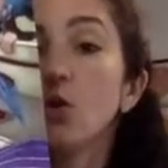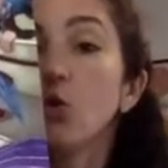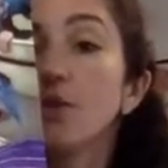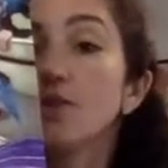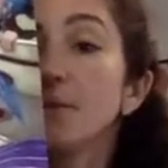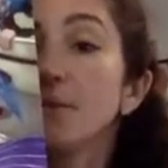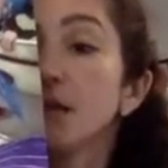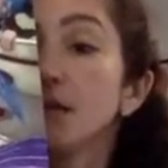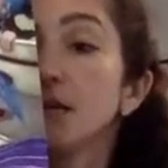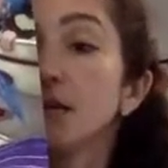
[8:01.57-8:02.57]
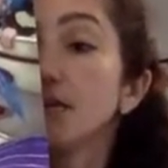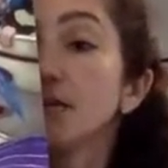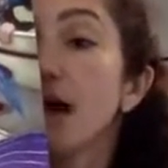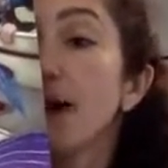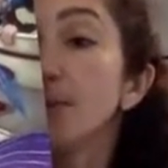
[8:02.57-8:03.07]
With the money, the
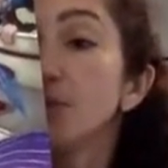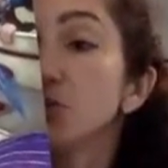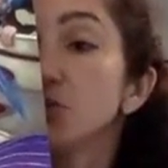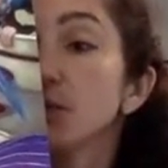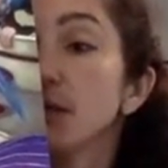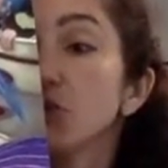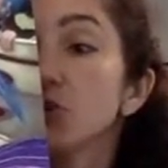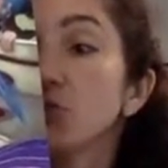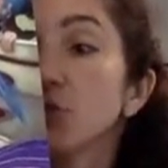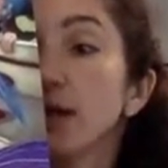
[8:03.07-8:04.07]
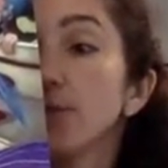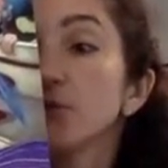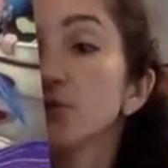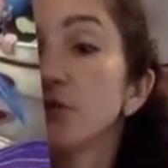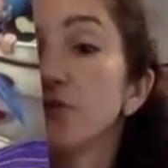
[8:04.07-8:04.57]
happy shoemakers were able
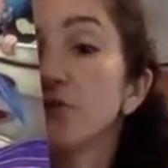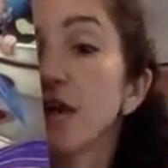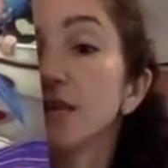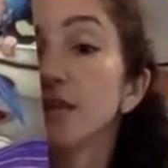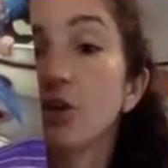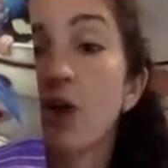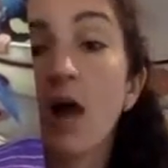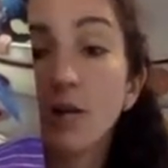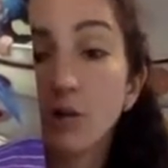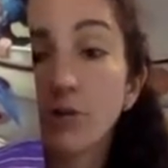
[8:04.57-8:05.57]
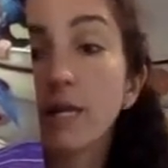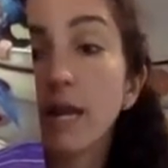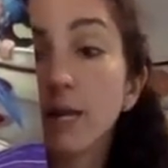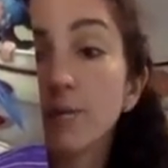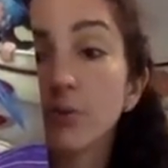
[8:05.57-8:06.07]
to invite their hungry
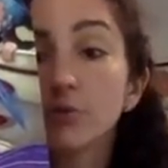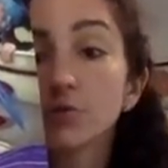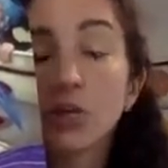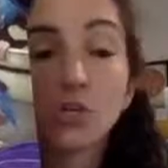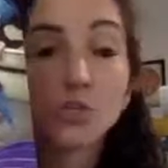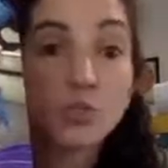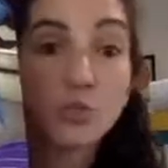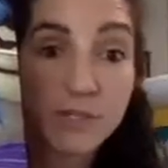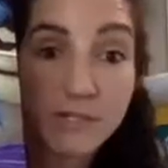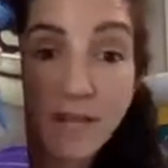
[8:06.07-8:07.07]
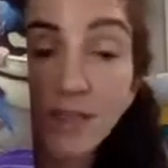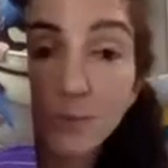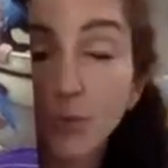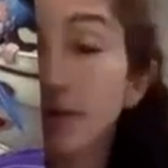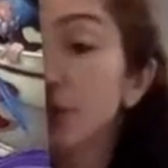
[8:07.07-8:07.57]
neighbors to a
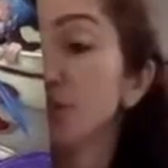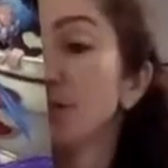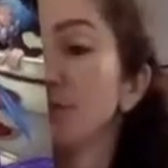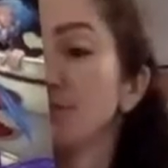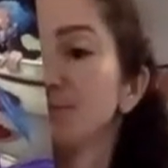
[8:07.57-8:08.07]
celebration.